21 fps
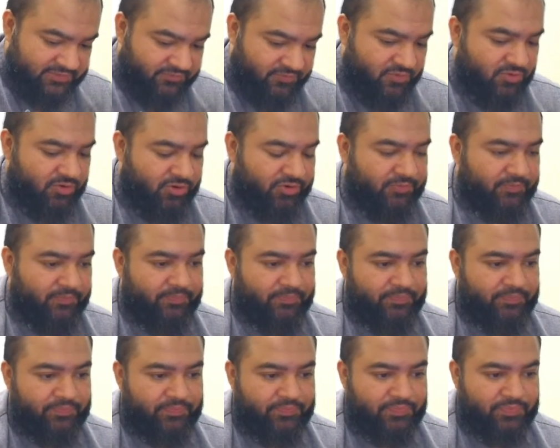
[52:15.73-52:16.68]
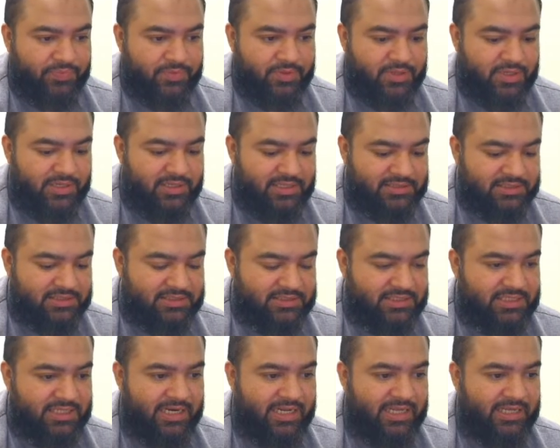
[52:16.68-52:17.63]
4. It doesn't
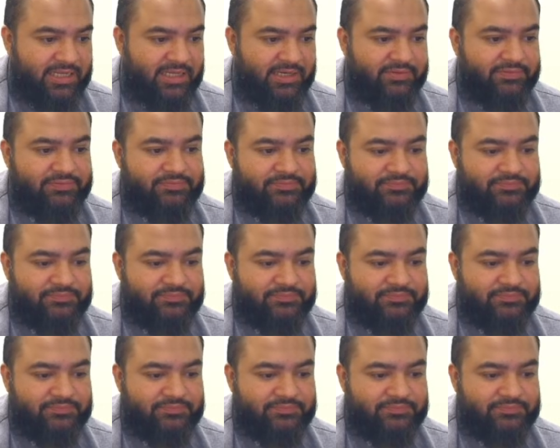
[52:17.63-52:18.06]
see the negative.